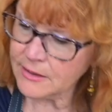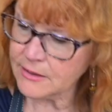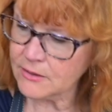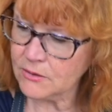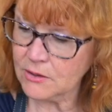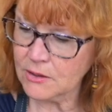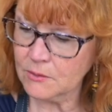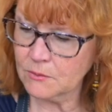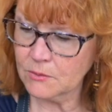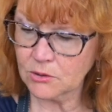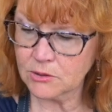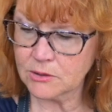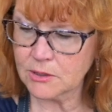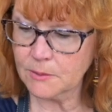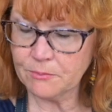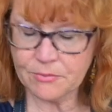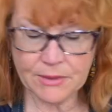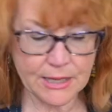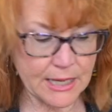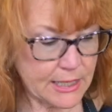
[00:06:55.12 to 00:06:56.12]
so then we'll
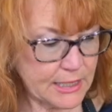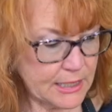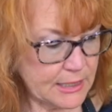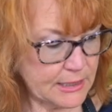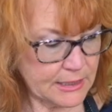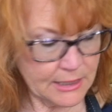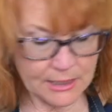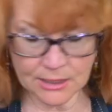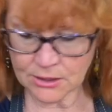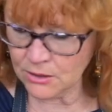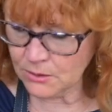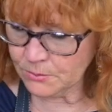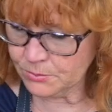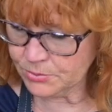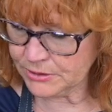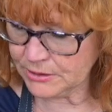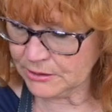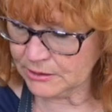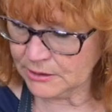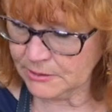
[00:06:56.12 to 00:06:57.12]
dip that in there,
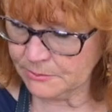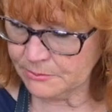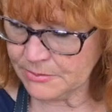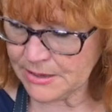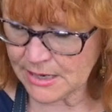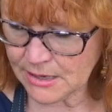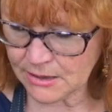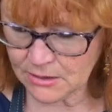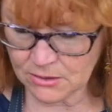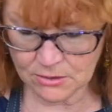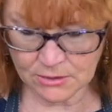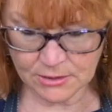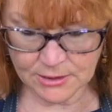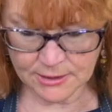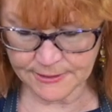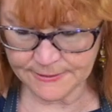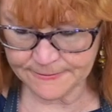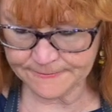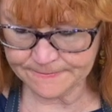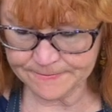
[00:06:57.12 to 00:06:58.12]
put the lid back
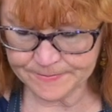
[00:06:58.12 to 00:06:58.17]
on.